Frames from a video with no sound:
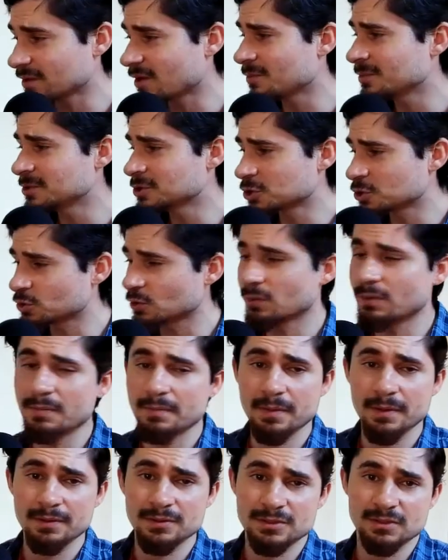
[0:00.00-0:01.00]
I'll be so
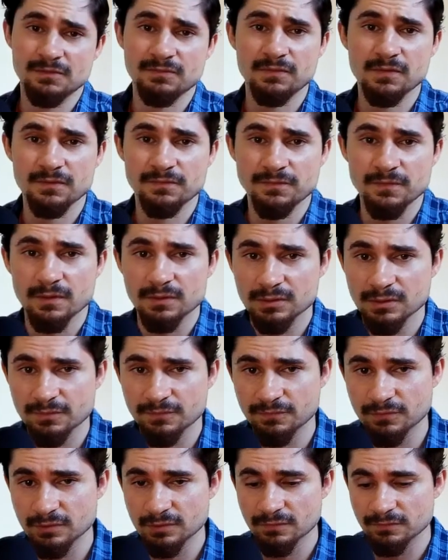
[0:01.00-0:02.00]
embarrassed if I fart in
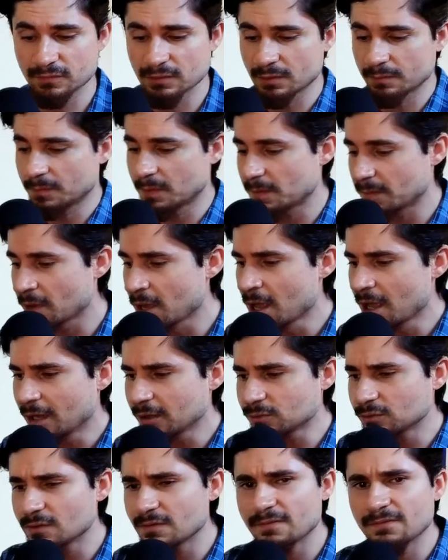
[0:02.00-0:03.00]
front of other people. I
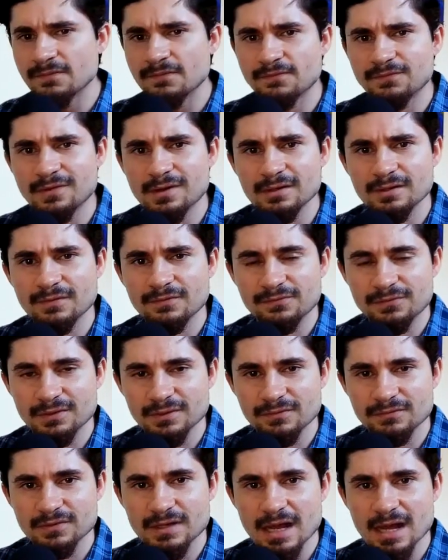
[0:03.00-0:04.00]
don't even fart in
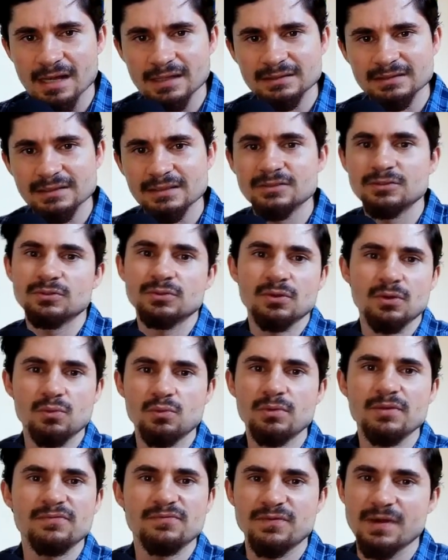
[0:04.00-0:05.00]
front of guys, and
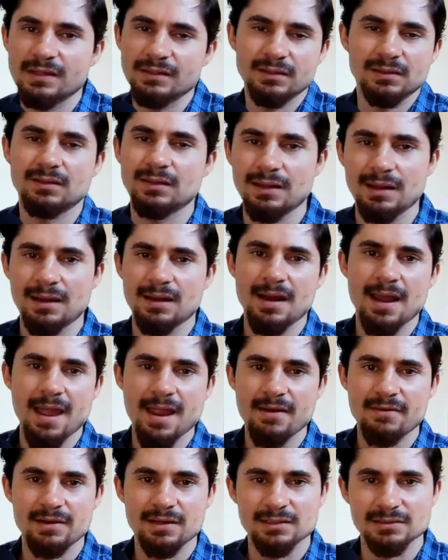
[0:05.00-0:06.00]
we find it
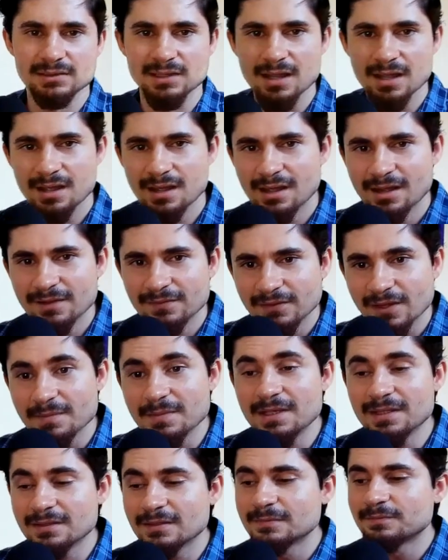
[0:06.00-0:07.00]
hilarious. I
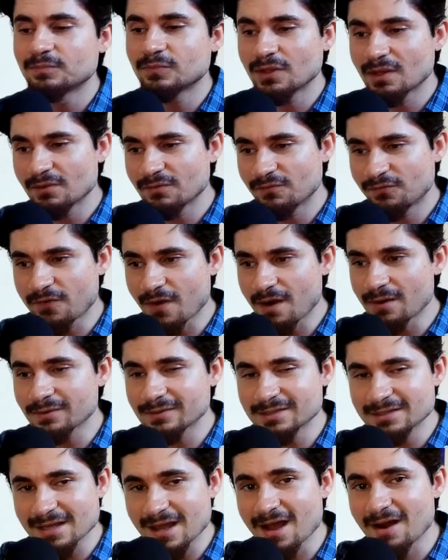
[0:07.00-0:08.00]
mean,
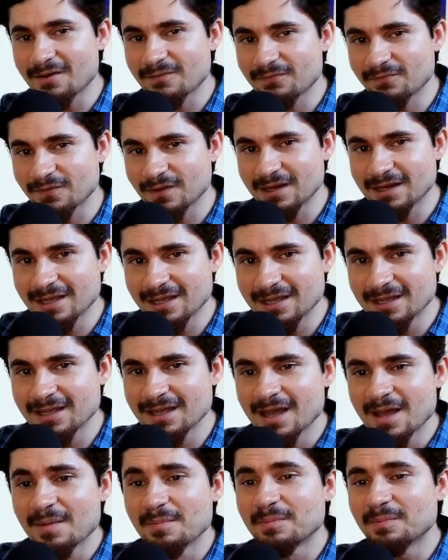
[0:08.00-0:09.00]
farts are funny,
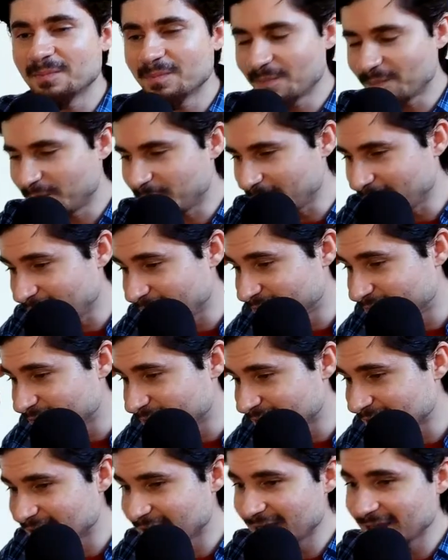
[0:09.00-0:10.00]
but I
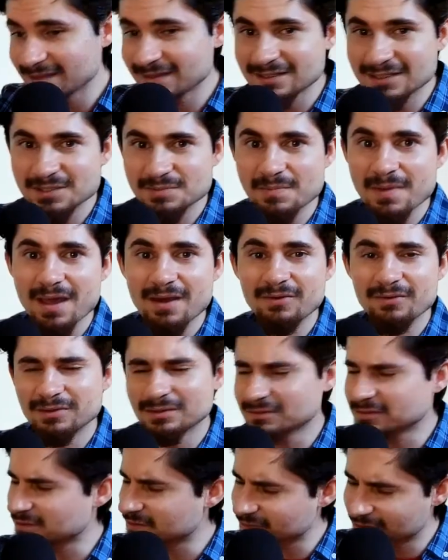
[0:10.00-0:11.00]
fucking hate the smell.
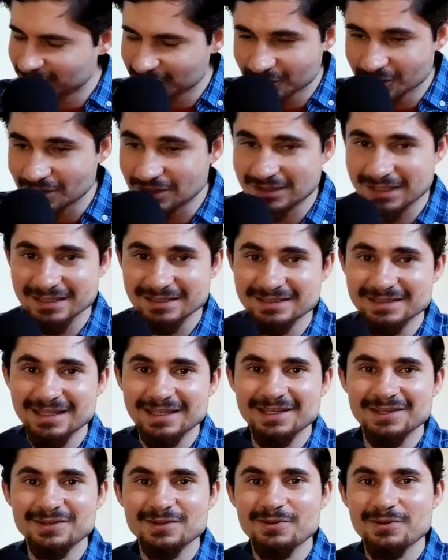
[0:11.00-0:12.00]
It's
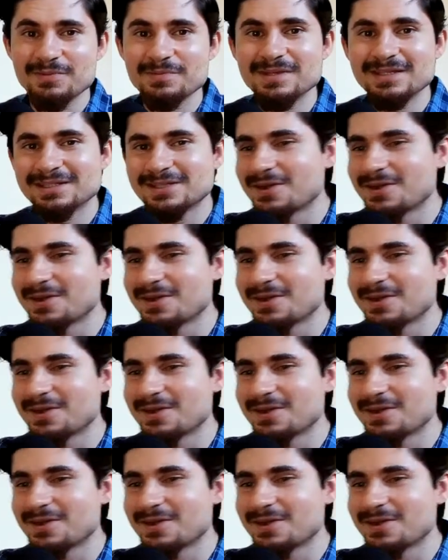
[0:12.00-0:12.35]
disgusting. You know what I mean?